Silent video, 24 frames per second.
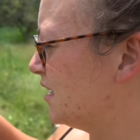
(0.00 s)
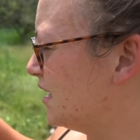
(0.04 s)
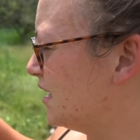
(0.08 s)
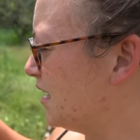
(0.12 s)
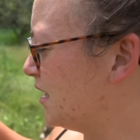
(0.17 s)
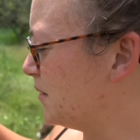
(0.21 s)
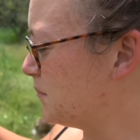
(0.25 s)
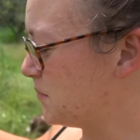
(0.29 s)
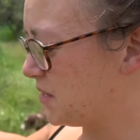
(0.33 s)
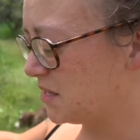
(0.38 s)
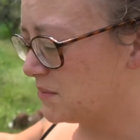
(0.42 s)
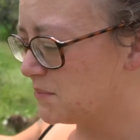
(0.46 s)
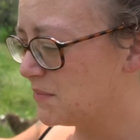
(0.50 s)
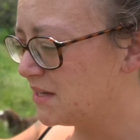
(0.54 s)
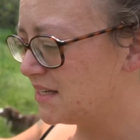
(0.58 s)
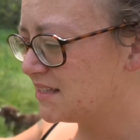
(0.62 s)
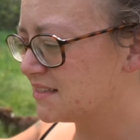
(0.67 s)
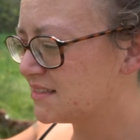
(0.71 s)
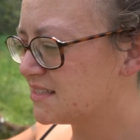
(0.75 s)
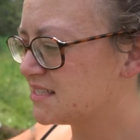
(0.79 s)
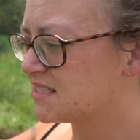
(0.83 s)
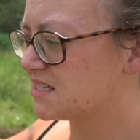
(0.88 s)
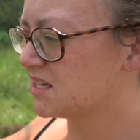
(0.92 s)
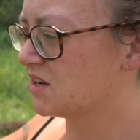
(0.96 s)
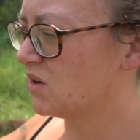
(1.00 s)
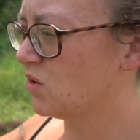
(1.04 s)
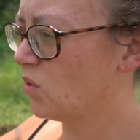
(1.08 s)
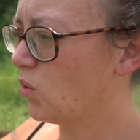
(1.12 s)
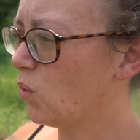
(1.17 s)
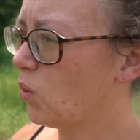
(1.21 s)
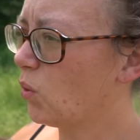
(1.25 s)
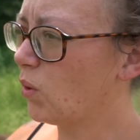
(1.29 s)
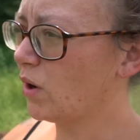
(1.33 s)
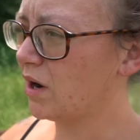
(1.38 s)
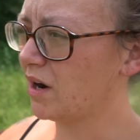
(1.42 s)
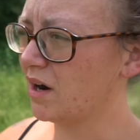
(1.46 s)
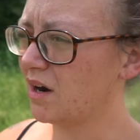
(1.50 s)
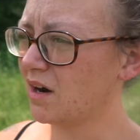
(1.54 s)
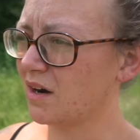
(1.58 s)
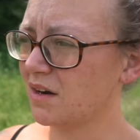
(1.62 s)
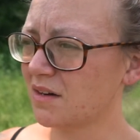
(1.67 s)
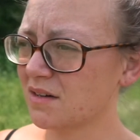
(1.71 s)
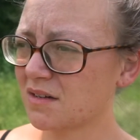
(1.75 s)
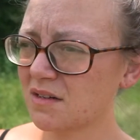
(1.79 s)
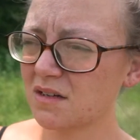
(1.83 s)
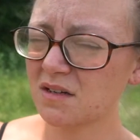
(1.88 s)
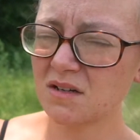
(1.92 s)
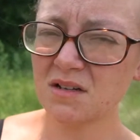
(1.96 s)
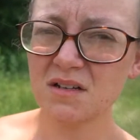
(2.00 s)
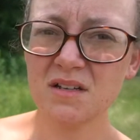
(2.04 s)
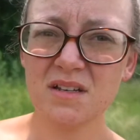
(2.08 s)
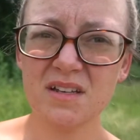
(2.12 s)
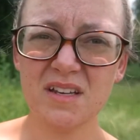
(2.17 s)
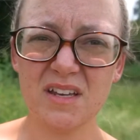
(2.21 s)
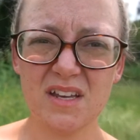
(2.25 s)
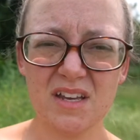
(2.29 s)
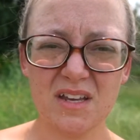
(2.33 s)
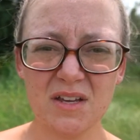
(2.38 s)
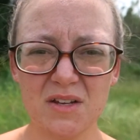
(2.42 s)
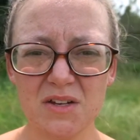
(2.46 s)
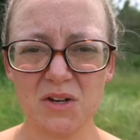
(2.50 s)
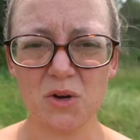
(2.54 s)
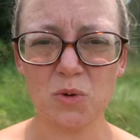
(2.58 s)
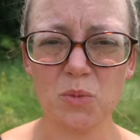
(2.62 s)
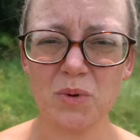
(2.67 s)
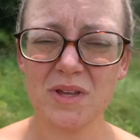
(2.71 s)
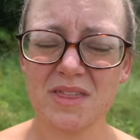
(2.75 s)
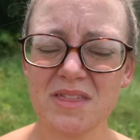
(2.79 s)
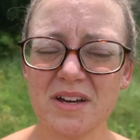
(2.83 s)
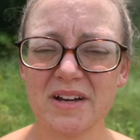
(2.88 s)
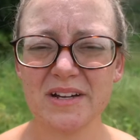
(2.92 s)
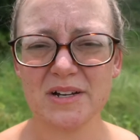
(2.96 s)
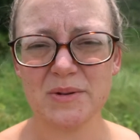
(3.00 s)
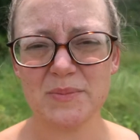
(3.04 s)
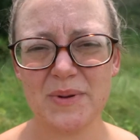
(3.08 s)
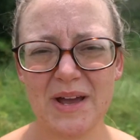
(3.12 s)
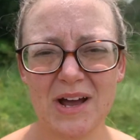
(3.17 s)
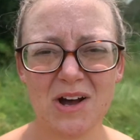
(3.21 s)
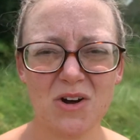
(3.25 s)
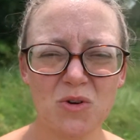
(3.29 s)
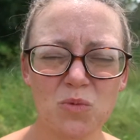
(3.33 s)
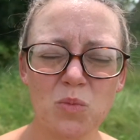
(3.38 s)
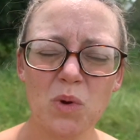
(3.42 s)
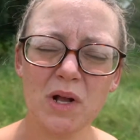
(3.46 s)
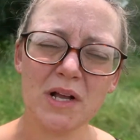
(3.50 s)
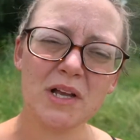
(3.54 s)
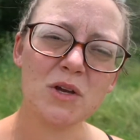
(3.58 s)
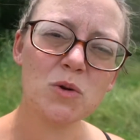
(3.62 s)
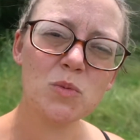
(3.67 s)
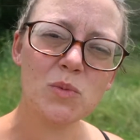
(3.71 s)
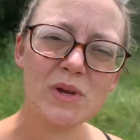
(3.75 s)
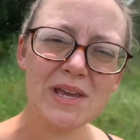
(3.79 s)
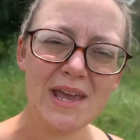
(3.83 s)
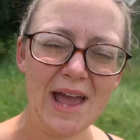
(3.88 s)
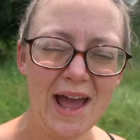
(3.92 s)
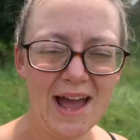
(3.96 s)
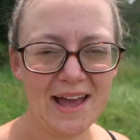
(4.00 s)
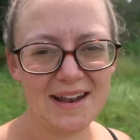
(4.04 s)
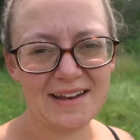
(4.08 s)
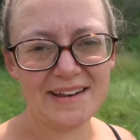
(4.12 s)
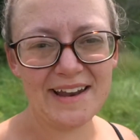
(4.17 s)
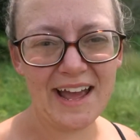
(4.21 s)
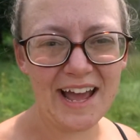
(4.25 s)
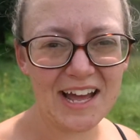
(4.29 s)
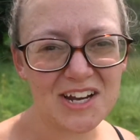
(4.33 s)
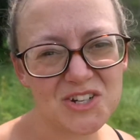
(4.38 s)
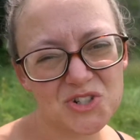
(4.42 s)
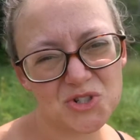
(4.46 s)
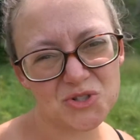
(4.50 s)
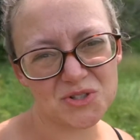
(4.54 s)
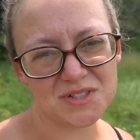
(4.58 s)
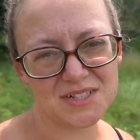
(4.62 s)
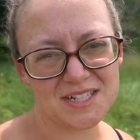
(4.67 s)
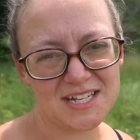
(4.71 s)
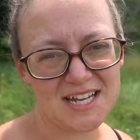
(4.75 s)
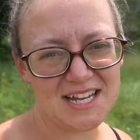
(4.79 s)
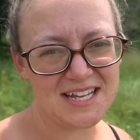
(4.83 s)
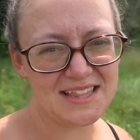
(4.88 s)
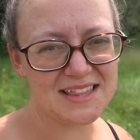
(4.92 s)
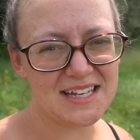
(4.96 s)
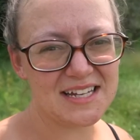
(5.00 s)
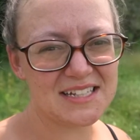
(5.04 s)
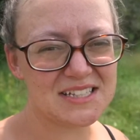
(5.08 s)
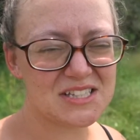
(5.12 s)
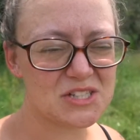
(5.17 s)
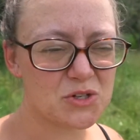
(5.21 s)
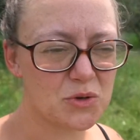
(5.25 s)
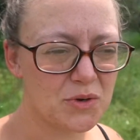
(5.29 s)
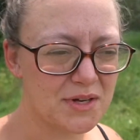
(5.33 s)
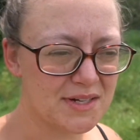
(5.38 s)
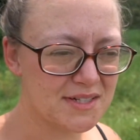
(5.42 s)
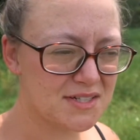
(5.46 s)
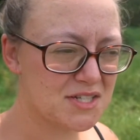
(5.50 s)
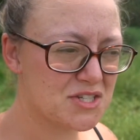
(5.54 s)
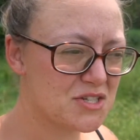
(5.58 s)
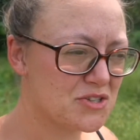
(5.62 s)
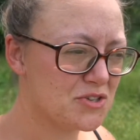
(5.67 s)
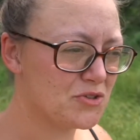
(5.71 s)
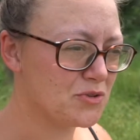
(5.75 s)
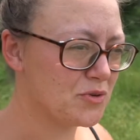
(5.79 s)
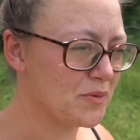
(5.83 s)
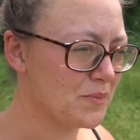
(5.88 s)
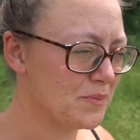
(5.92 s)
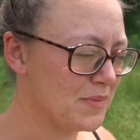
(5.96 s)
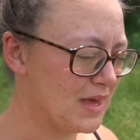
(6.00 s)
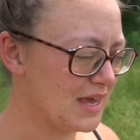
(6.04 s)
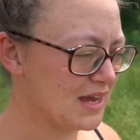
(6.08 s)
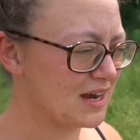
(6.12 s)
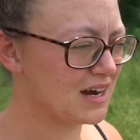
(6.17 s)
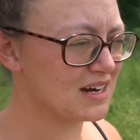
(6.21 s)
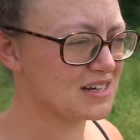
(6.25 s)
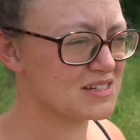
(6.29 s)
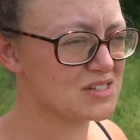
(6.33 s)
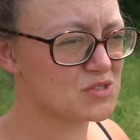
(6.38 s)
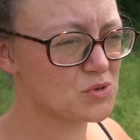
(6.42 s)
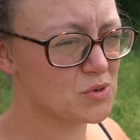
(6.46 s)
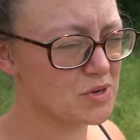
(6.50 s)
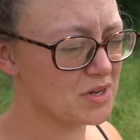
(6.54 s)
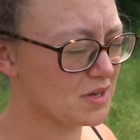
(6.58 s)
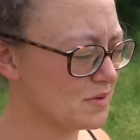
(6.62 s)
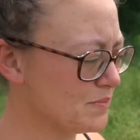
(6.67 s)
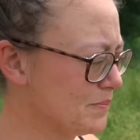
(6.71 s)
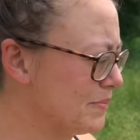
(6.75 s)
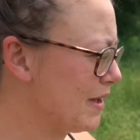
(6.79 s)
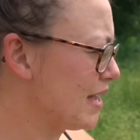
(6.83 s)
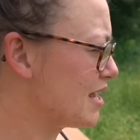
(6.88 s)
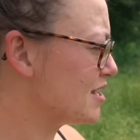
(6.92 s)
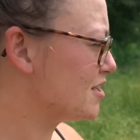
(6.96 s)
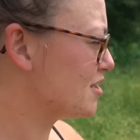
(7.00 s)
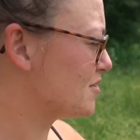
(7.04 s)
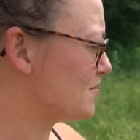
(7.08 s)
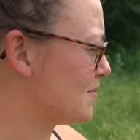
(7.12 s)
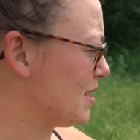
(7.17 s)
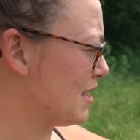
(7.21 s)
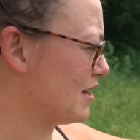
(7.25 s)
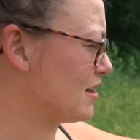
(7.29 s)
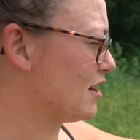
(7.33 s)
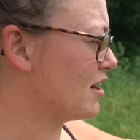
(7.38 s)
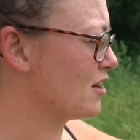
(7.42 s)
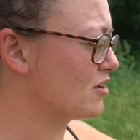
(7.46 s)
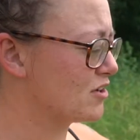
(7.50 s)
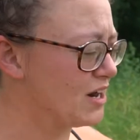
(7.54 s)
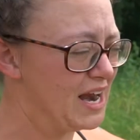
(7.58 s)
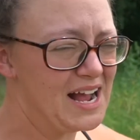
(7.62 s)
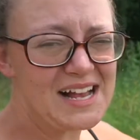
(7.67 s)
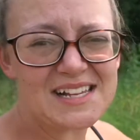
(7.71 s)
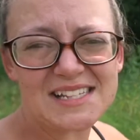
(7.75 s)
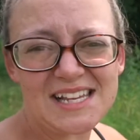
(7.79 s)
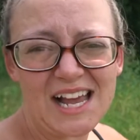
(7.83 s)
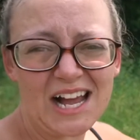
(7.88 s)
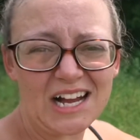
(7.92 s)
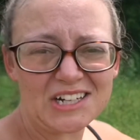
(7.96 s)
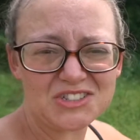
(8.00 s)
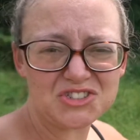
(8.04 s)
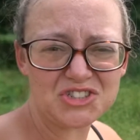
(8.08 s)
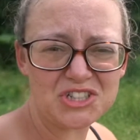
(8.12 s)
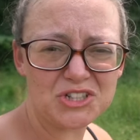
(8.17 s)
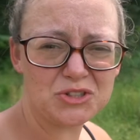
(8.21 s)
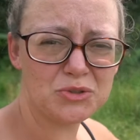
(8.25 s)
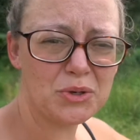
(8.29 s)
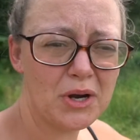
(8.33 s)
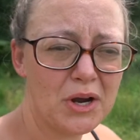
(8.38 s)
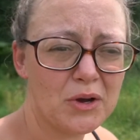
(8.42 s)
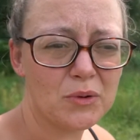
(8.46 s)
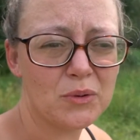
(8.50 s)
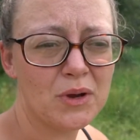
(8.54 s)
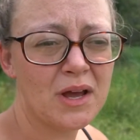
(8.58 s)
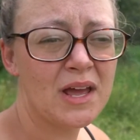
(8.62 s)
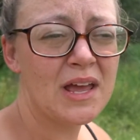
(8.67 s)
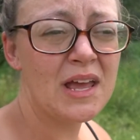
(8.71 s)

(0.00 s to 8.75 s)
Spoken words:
amendments, or you know, we thought about what could we add naturally that's going to make our soil better, make our grass actually grow.